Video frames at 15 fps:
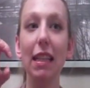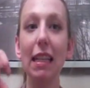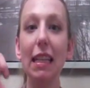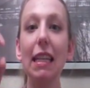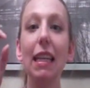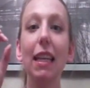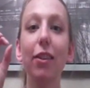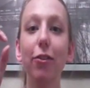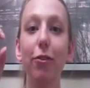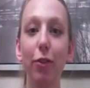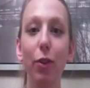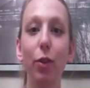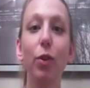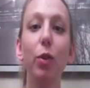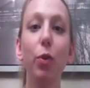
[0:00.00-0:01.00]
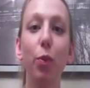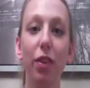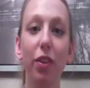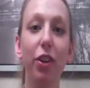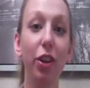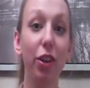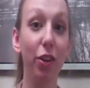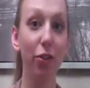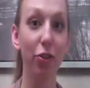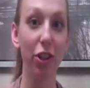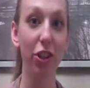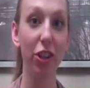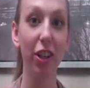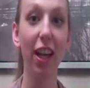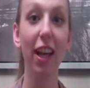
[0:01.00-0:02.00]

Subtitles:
eating food with good nutrition.